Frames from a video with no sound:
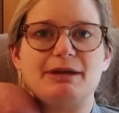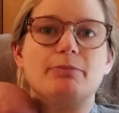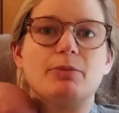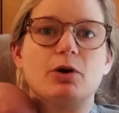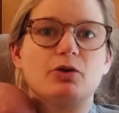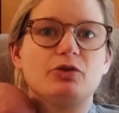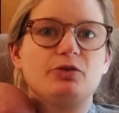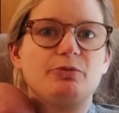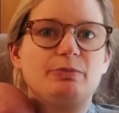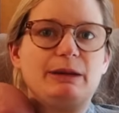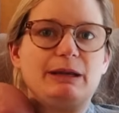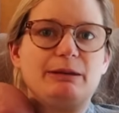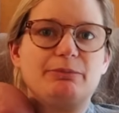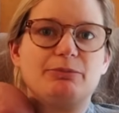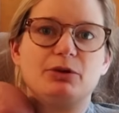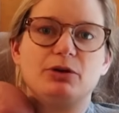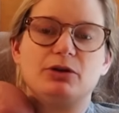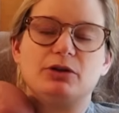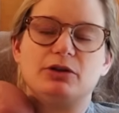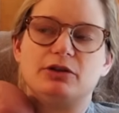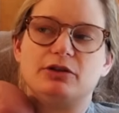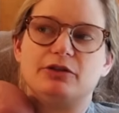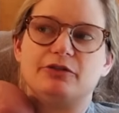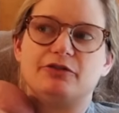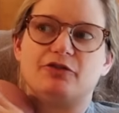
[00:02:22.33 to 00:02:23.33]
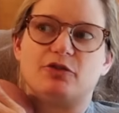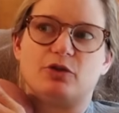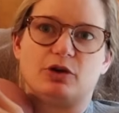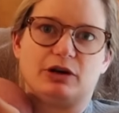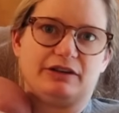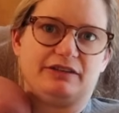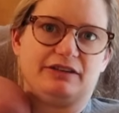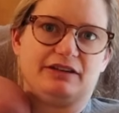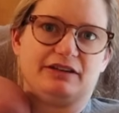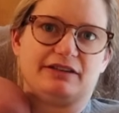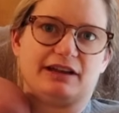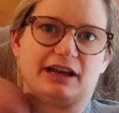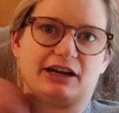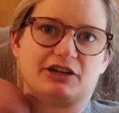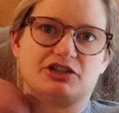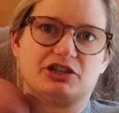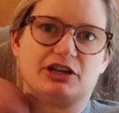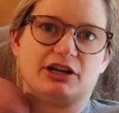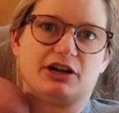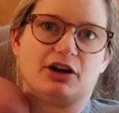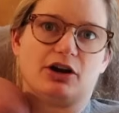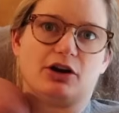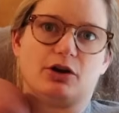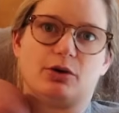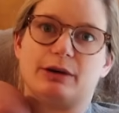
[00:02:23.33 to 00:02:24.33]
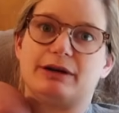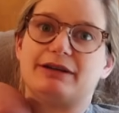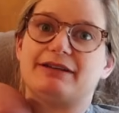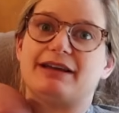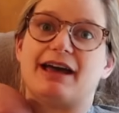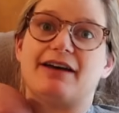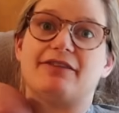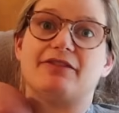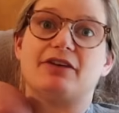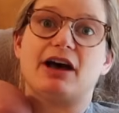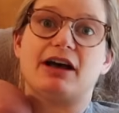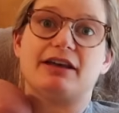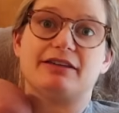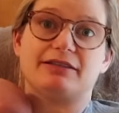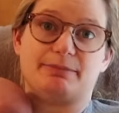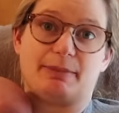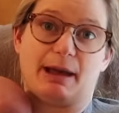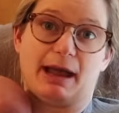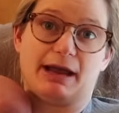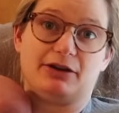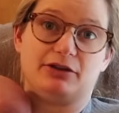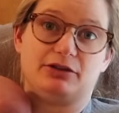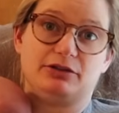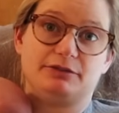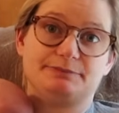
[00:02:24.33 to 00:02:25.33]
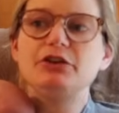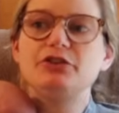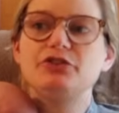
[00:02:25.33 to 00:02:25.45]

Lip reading: Most people for a C-section are going to have a spinal.